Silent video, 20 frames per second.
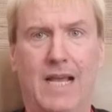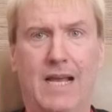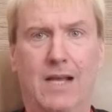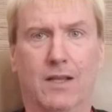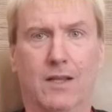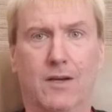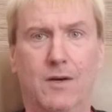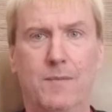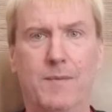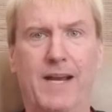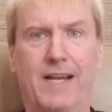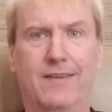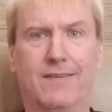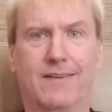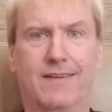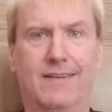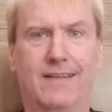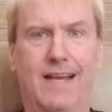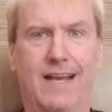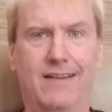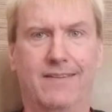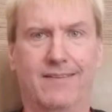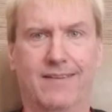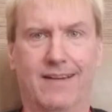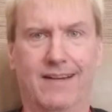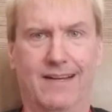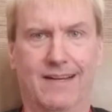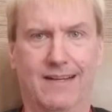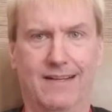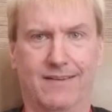luminous
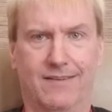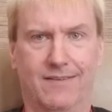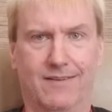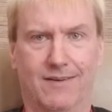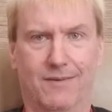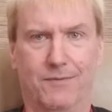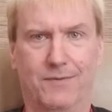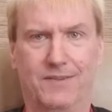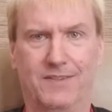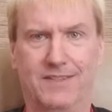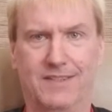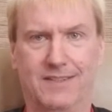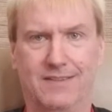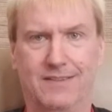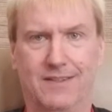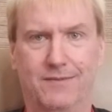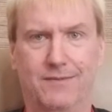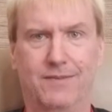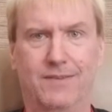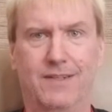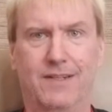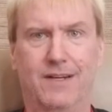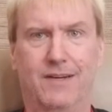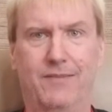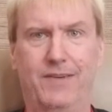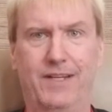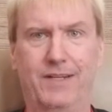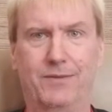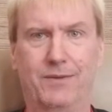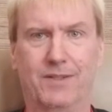intensity on the surfaces of
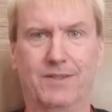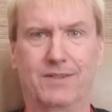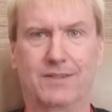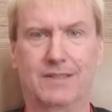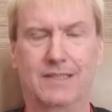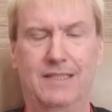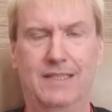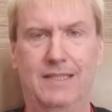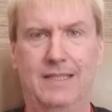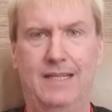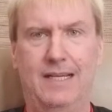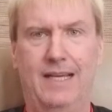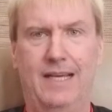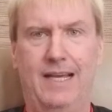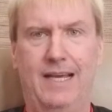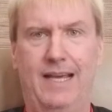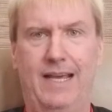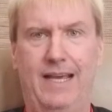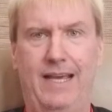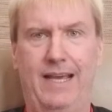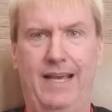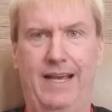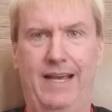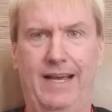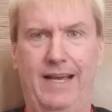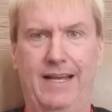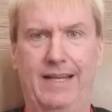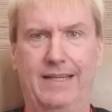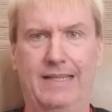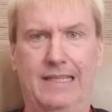interest.
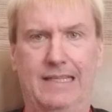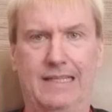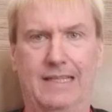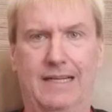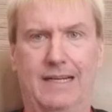And